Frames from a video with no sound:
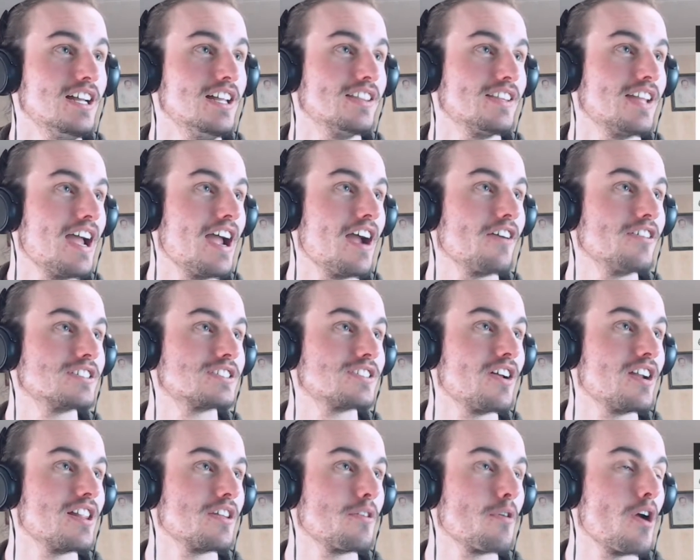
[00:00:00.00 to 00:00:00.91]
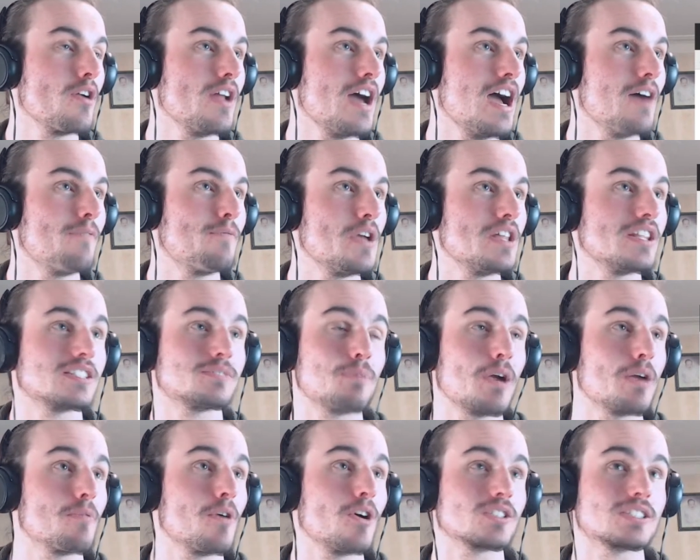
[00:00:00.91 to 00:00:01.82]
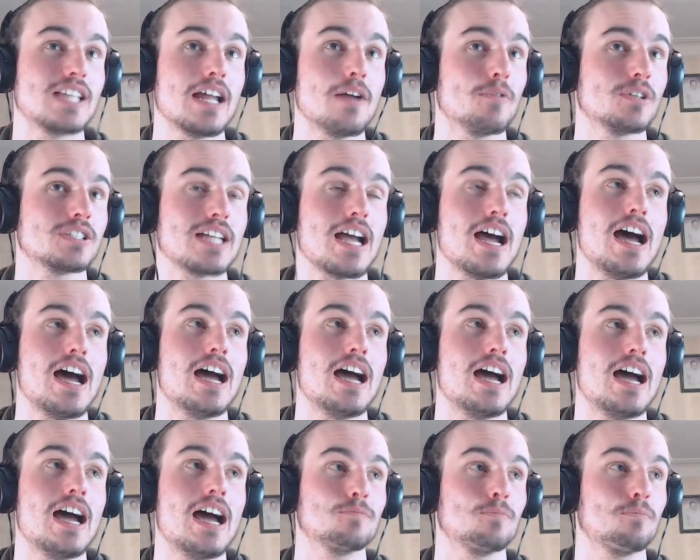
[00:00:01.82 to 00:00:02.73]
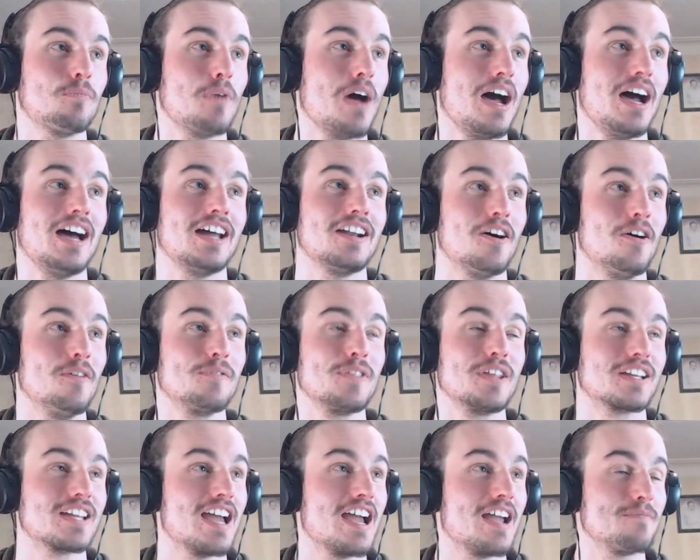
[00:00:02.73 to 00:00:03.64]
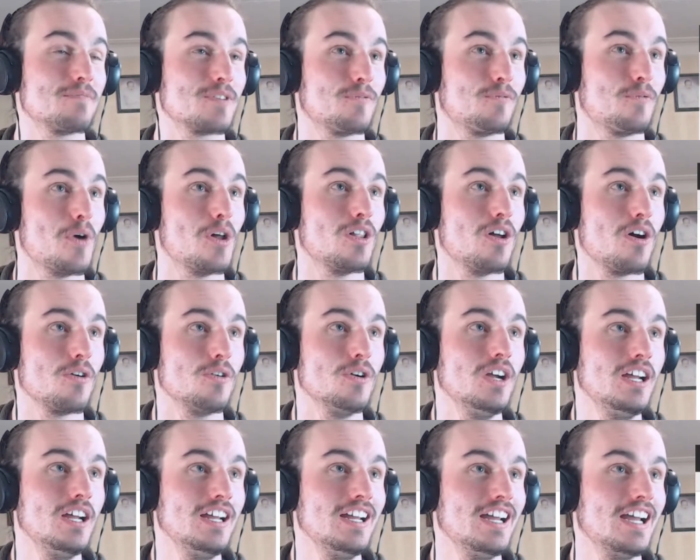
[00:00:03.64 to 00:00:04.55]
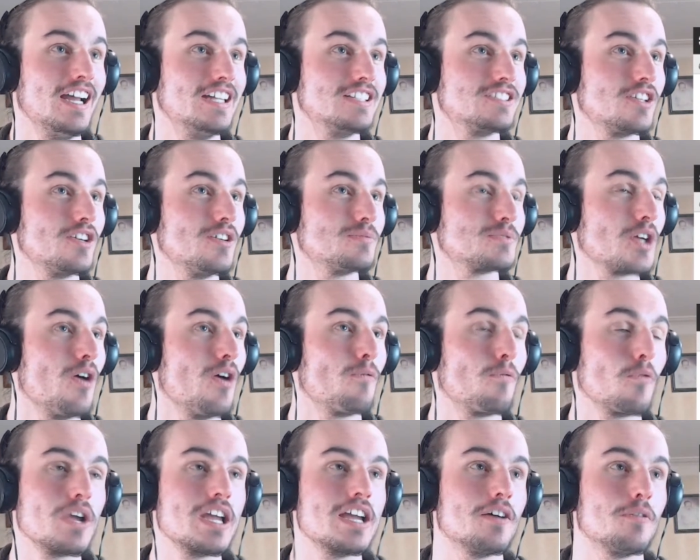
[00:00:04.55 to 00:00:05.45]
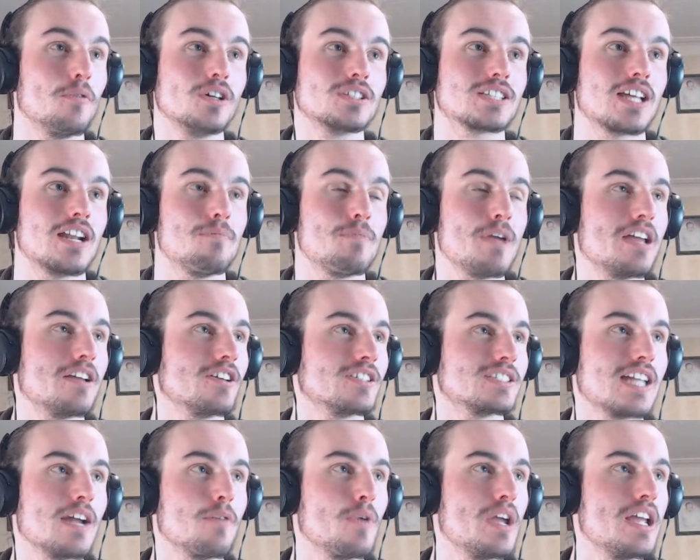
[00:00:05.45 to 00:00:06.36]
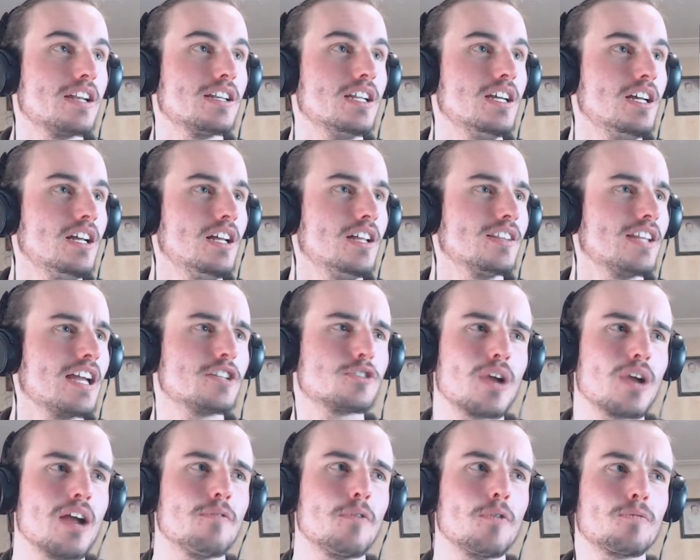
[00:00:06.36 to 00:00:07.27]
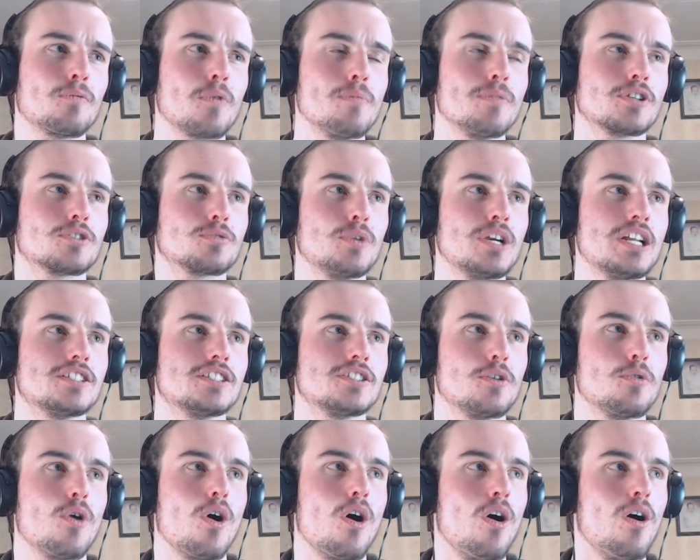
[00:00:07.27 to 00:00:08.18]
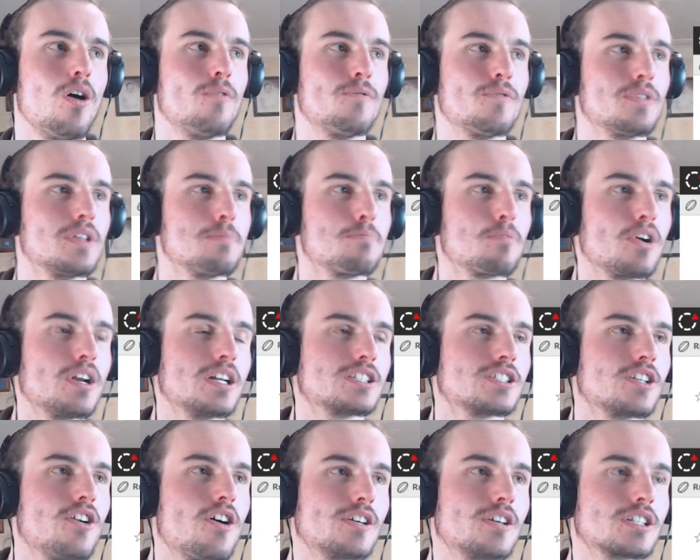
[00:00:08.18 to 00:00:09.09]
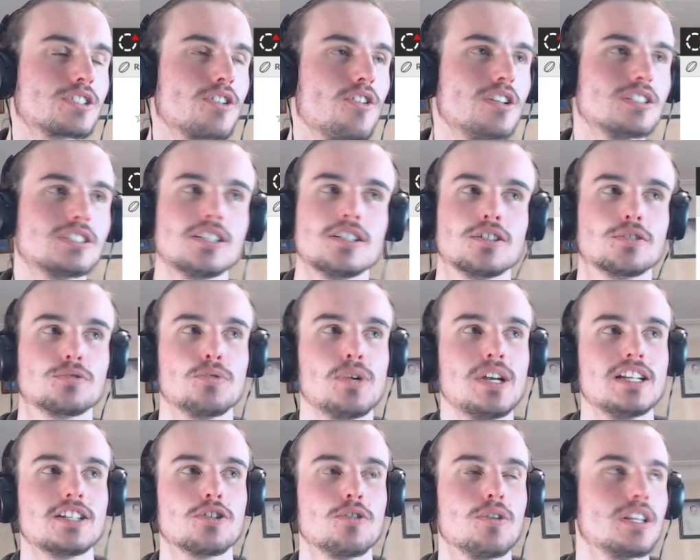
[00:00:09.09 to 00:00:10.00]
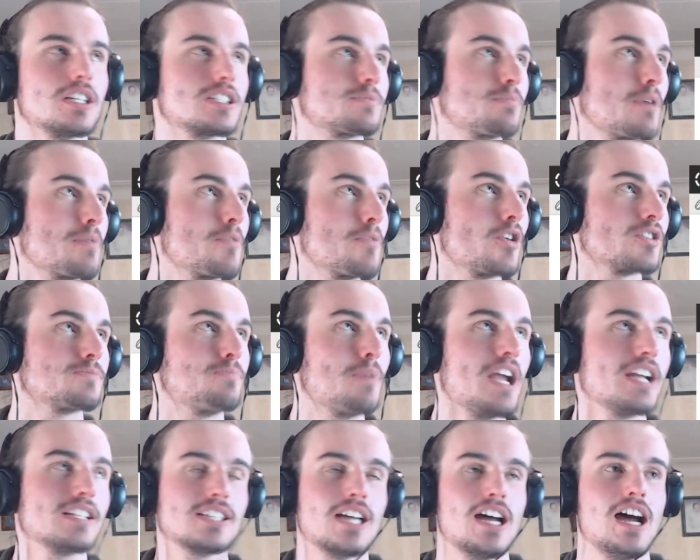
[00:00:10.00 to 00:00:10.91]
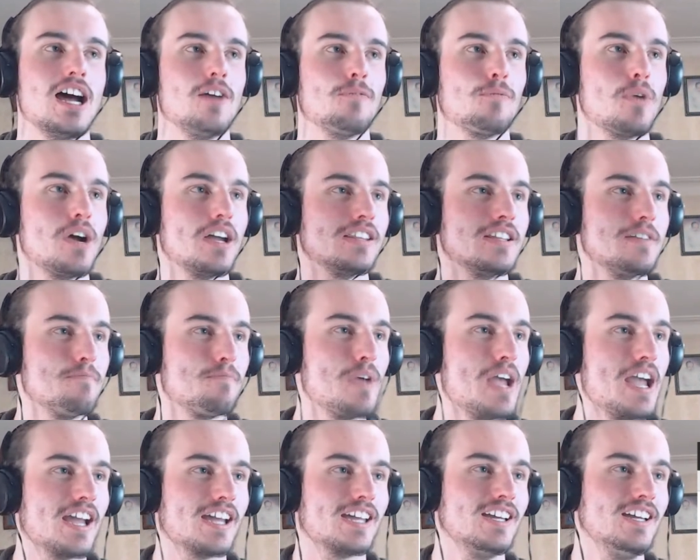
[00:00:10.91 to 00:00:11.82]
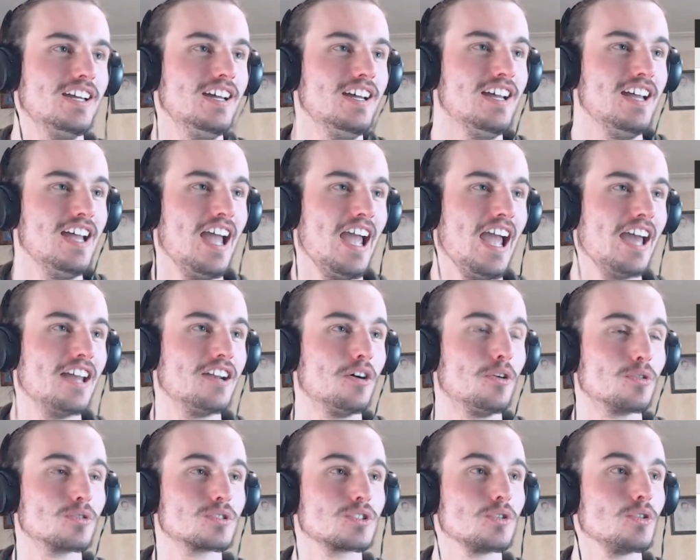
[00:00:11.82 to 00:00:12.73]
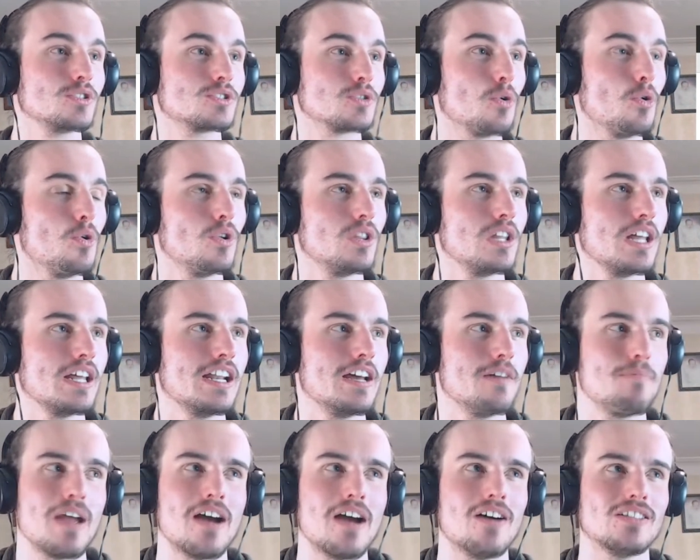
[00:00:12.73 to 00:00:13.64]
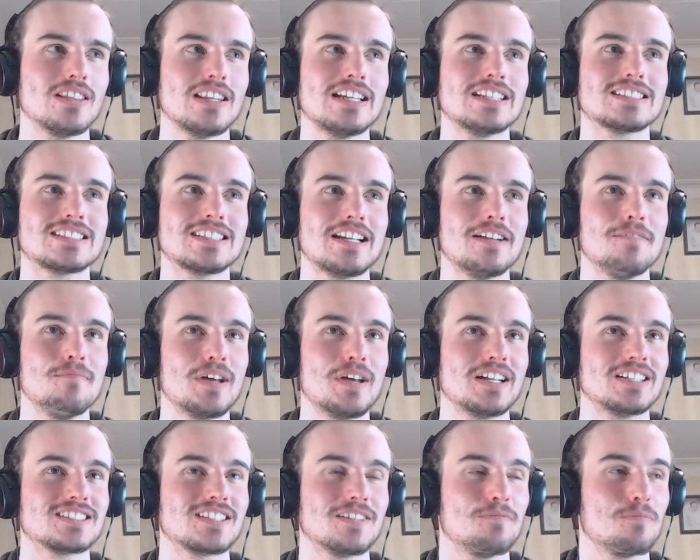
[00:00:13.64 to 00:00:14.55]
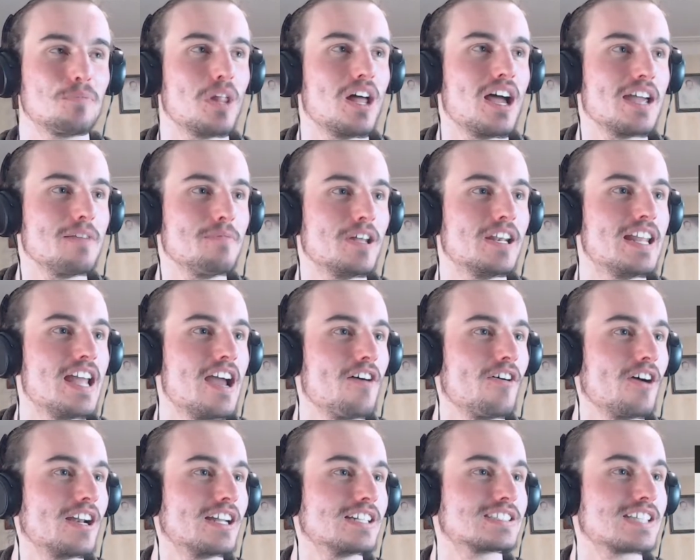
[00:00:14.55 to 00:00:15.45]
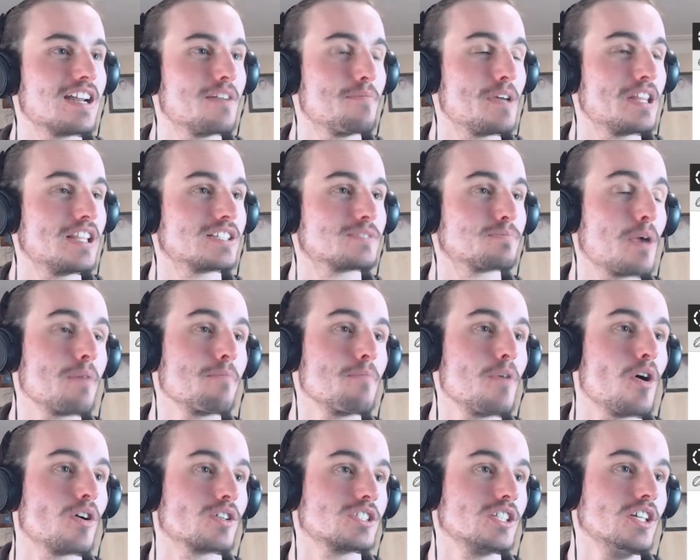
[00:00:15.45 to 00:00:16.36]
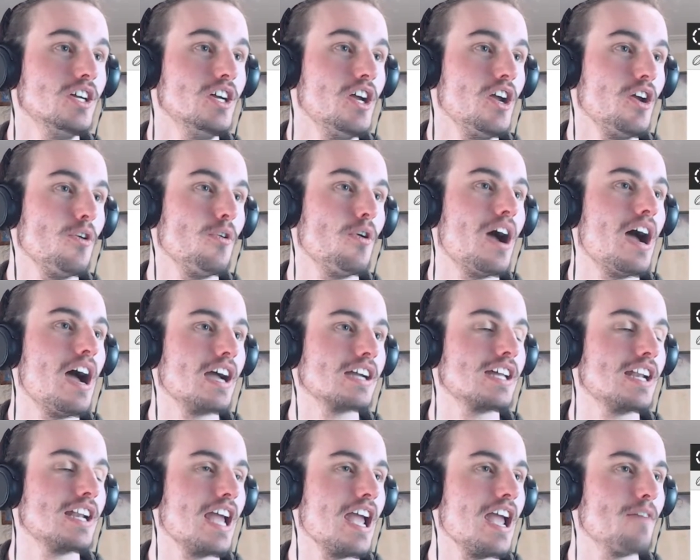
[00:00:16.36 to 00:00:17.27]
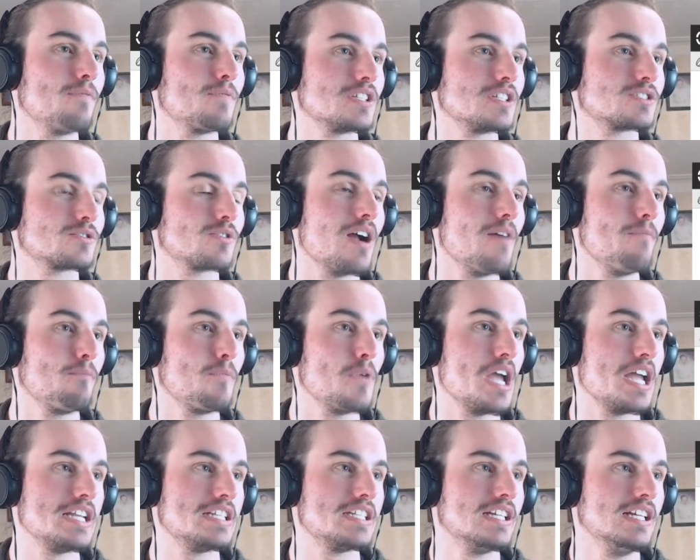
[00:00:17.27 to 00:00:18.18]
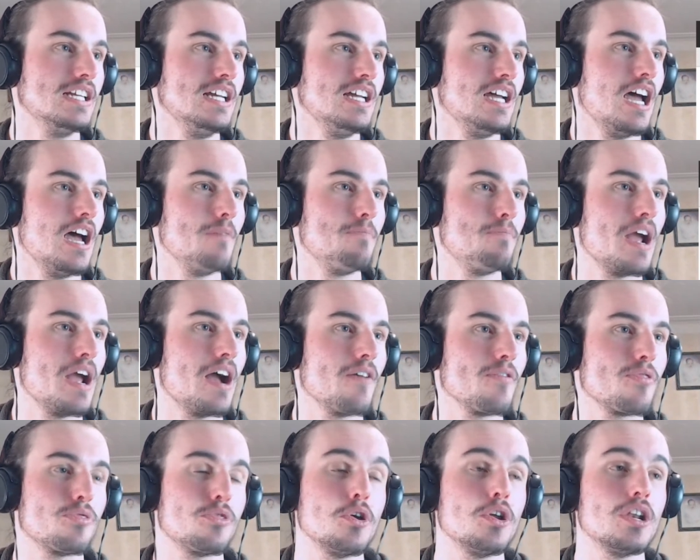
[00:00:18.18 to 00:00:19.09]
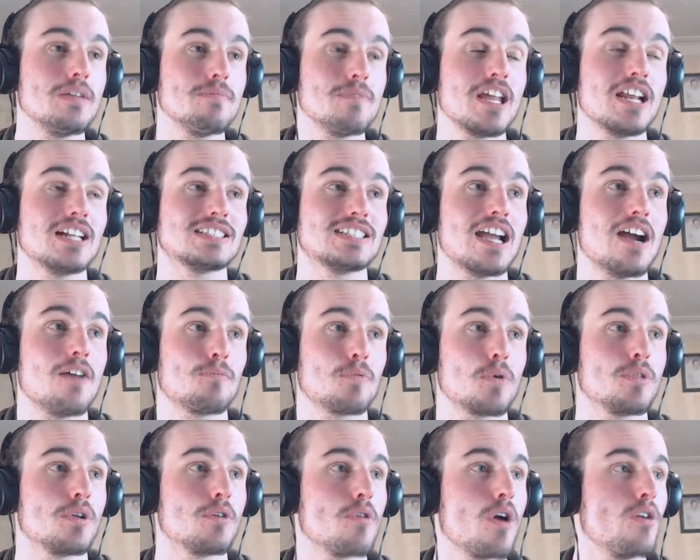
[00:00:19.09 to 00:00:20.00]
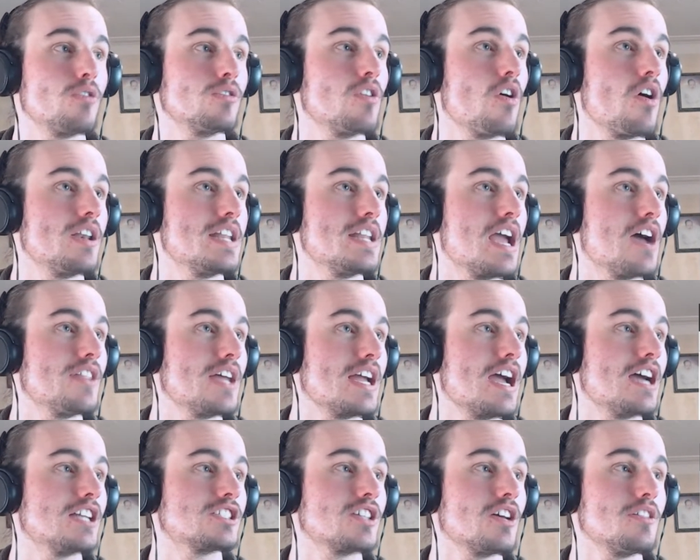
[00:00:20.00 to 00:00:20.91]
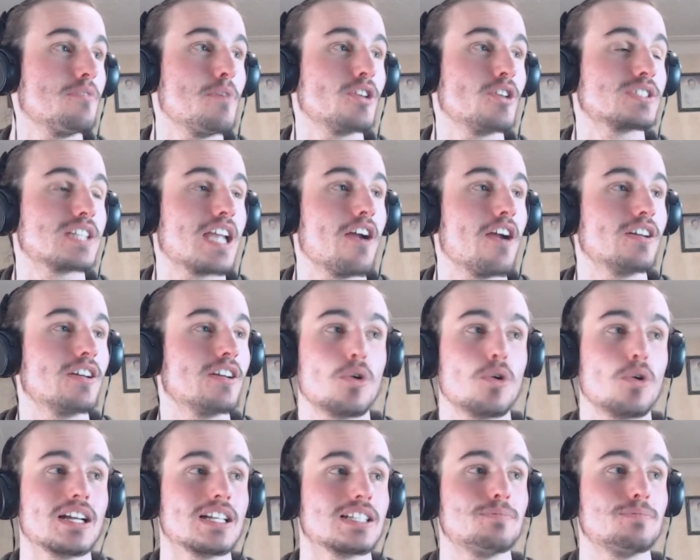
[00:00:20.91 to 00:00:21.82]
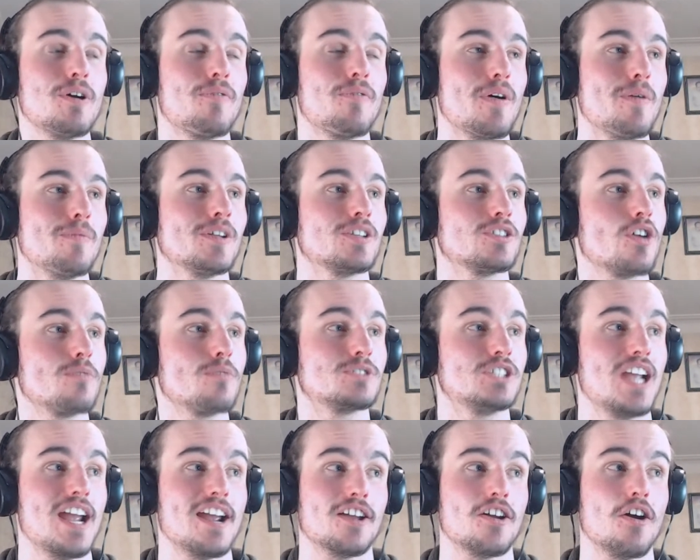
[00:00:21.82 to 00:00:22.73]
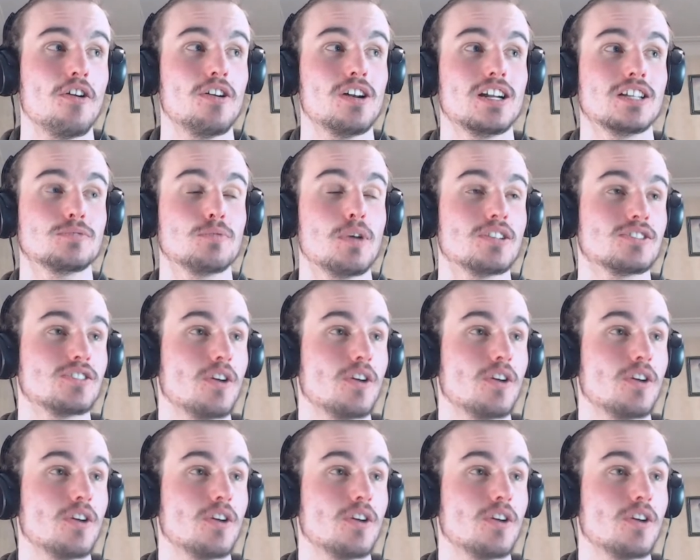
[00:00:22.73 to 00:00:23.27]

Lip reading: They are inside of their own half here, the Springboks. That was a hard part of the game to follow in terms of where it was going to be, because they travelled from the 22 of the British and Irish Lions to the 22 of the Springboks, back to halfway, then back, and all sorts, all in about less than a minute of play. But now it is going to be the Springboks who are going to have the scrum feed about 30 metres out from their own line now. They are showing the most carries. Quagga Smith up the top, Jack Conan as well.